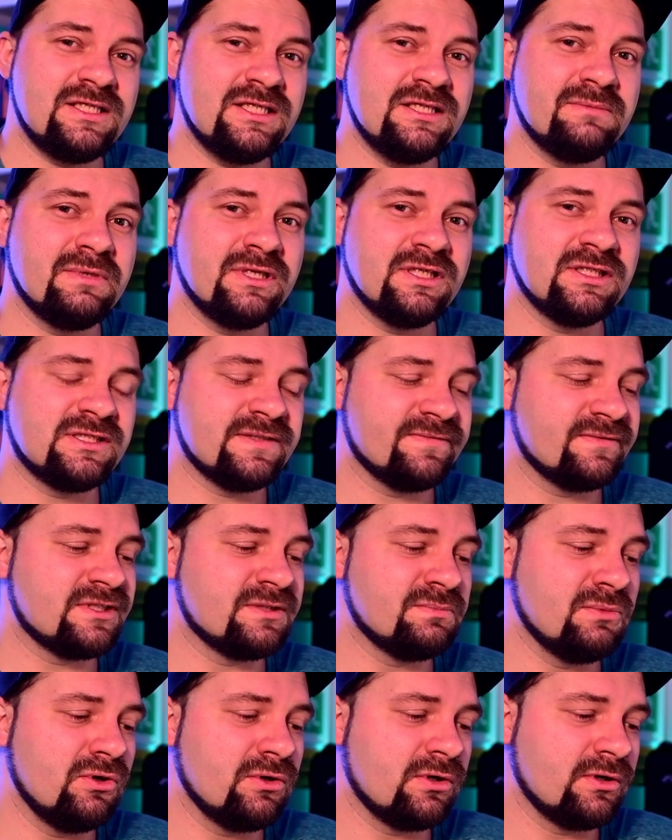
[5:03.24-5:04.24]
minutes of
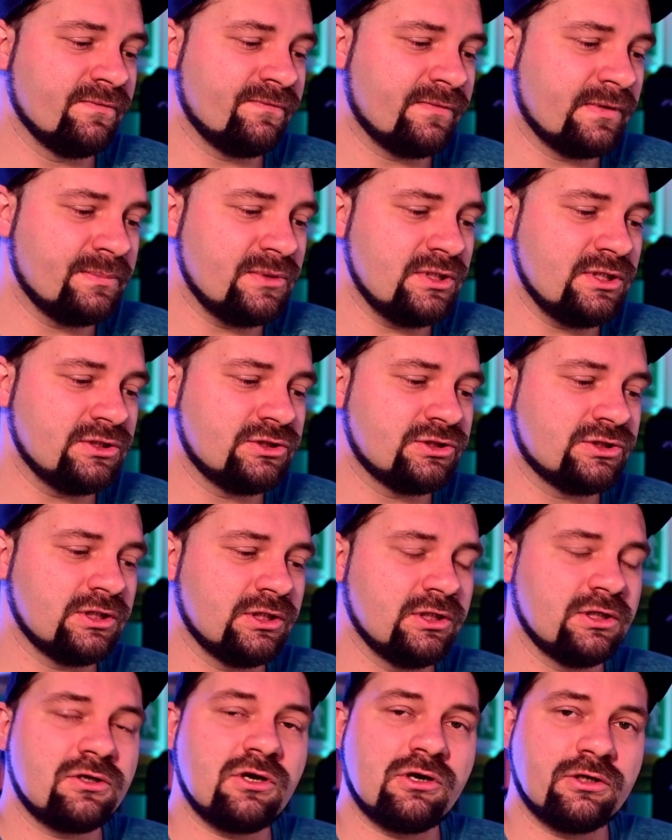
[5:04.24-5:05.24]
smoke from each
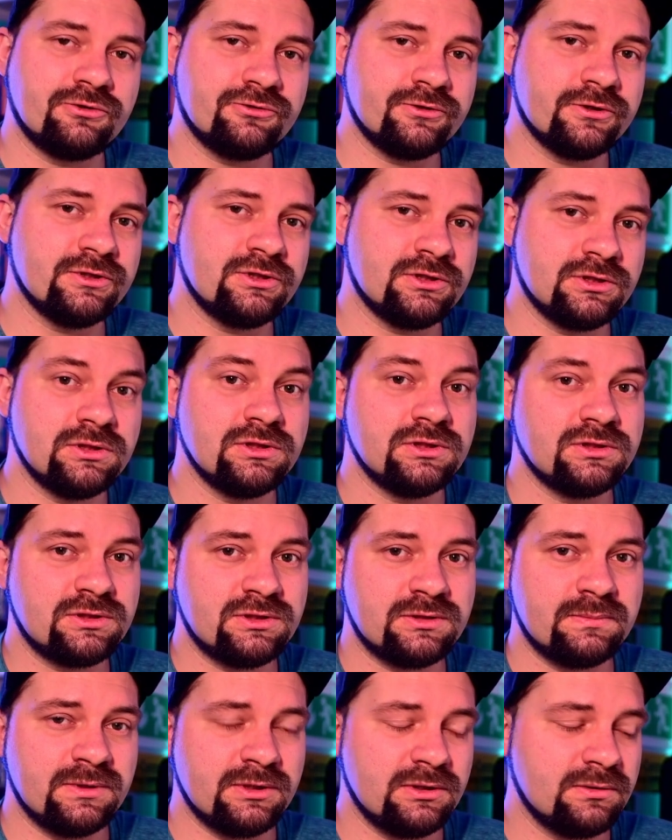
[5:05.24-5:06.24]
cartridge, and it's
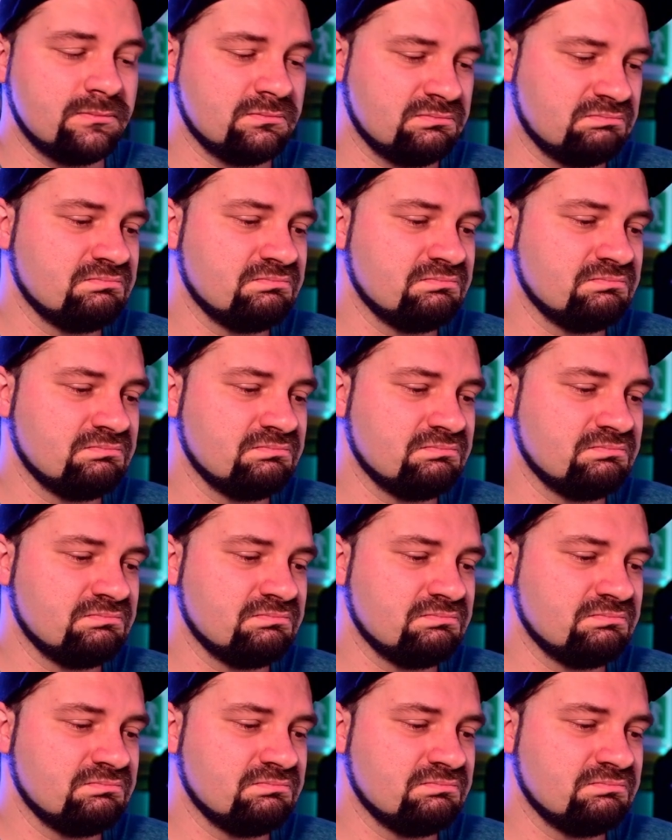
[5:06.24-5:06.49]
been